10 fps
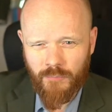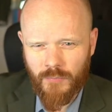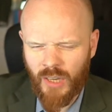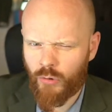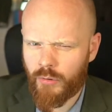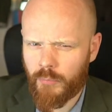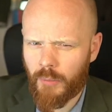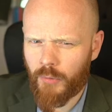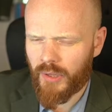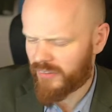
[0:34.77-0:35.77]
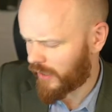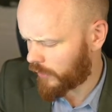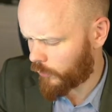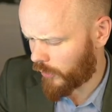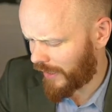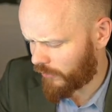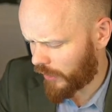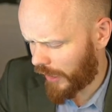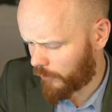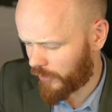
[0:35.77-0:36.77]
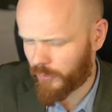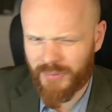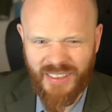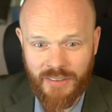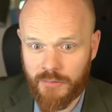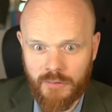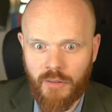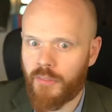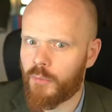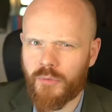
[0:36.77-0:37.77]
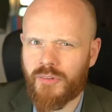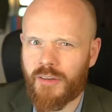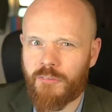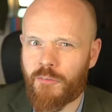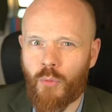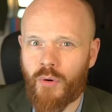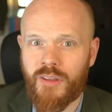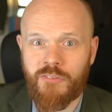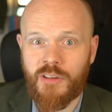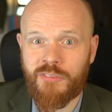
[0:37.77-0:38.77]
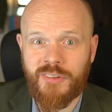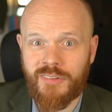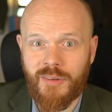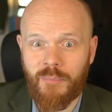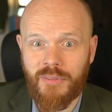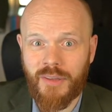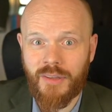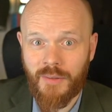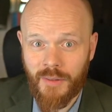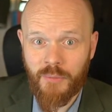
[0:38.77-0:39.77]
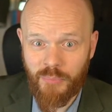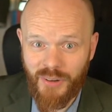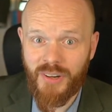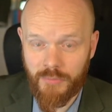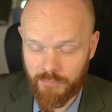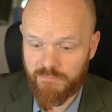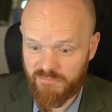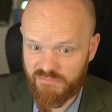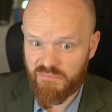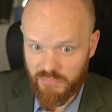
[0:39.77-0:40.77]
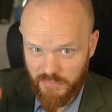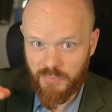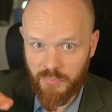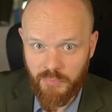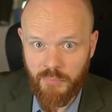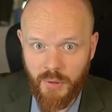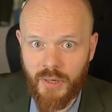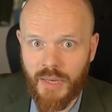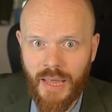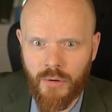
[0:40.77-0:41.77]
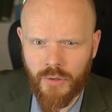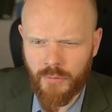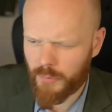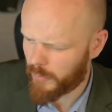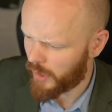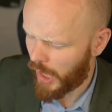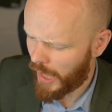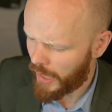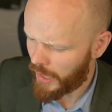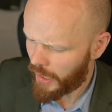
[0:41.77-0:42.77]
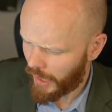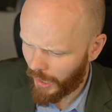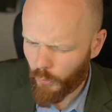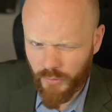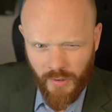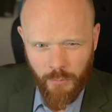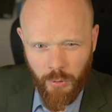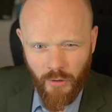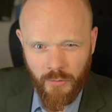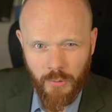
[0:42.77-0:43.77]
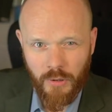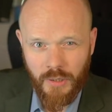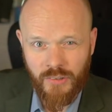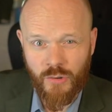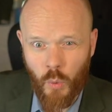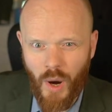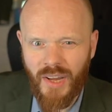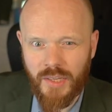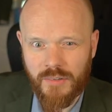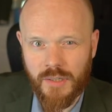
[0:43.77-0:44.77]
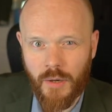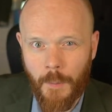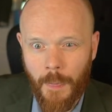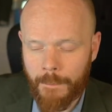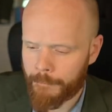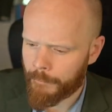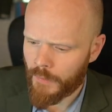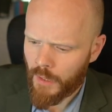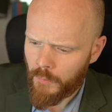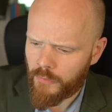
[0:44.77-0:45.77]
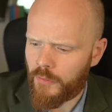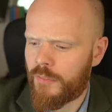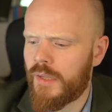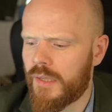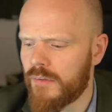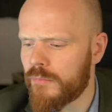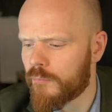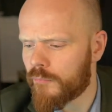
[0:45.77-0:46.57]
I don't remember exactly what level I had, but it was like, I think it was like 40, 50 something. Pretty loud. I mean, how is that possible? It's quiet here. But the thing is,